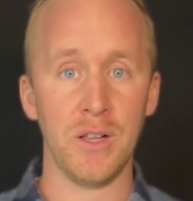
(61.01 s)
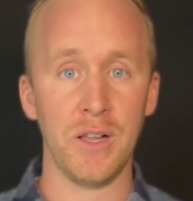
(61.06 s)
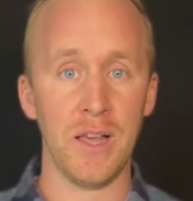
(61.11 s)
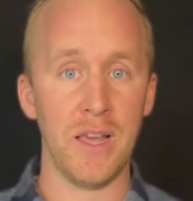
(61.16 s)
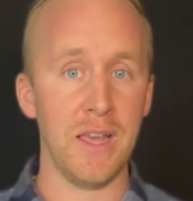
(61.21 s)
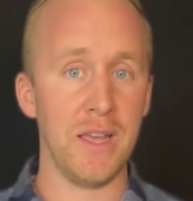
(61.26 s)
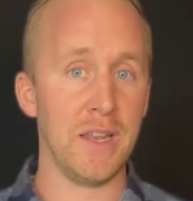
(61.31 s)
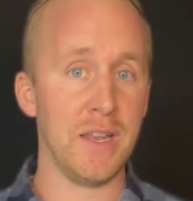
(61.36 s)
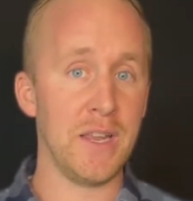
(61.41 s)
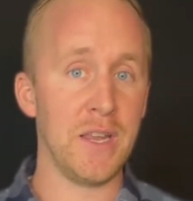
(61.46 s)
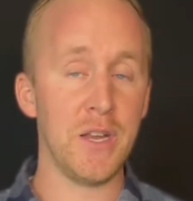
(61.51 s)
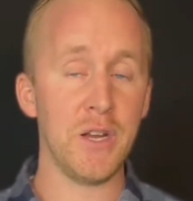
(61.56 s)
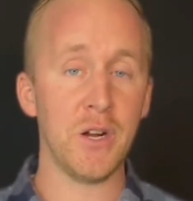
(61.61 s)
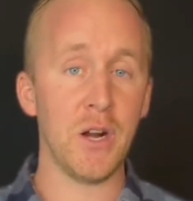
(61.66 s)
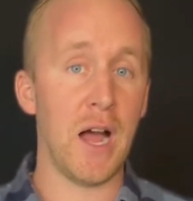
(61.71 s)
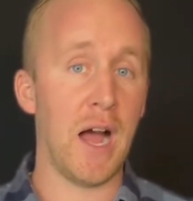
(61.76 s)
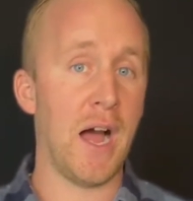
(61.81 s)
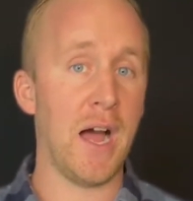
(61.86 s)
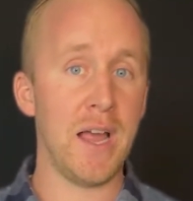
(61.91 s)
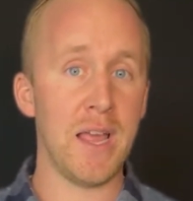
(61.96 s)
And here
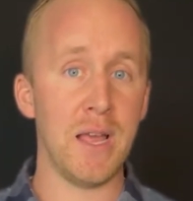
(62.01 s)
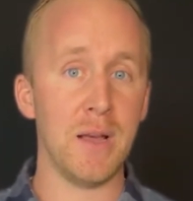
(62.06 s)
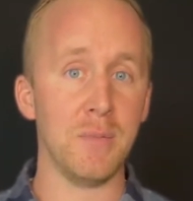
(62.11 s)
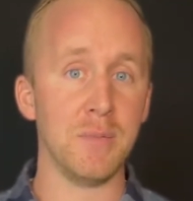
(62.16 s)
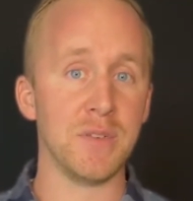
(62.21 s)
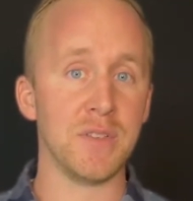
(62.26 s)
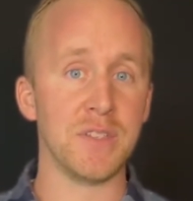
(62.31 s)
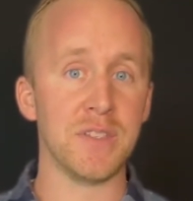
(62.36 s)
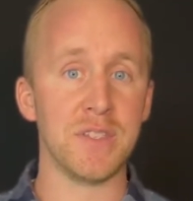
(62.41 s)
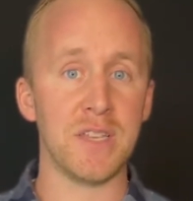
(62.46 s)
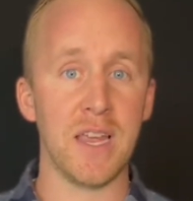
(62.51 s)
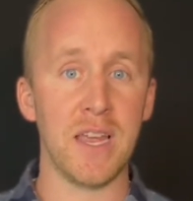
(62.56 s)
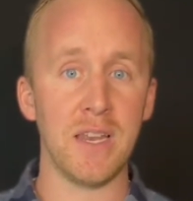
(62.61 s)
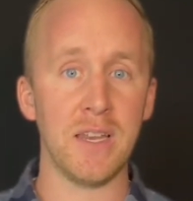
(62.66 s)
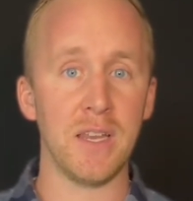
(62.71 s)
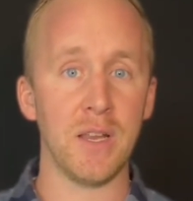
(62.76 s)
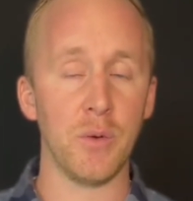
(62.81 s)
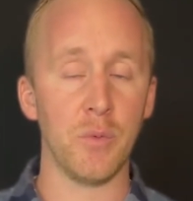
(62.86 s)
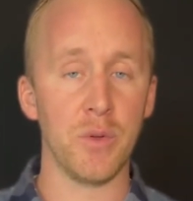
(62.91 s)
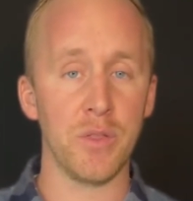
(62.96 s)
I am
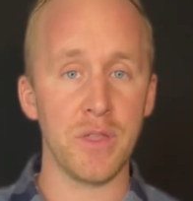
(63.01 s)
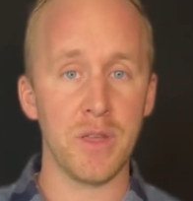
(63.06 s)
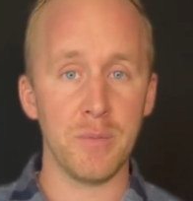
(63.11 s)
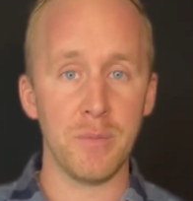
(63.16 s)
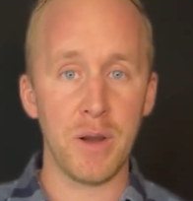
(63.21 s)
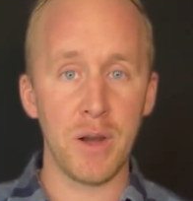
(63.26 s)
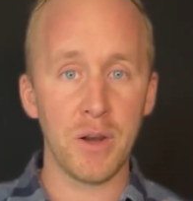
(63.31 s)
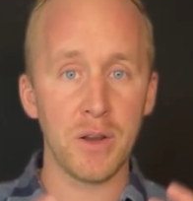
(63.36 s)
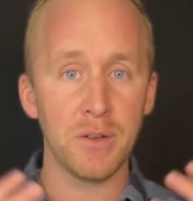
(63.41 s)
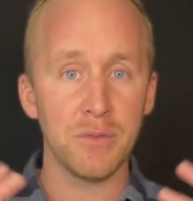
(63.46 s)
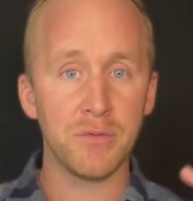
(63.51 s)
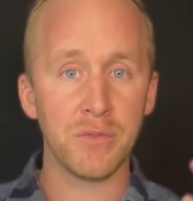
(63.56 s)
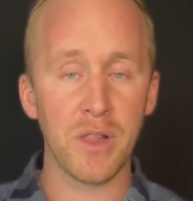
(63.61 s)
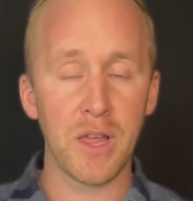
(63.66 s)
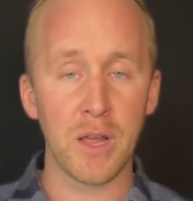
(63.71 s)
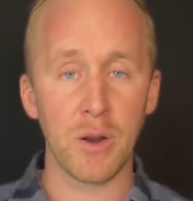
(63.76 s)
standing with the American flag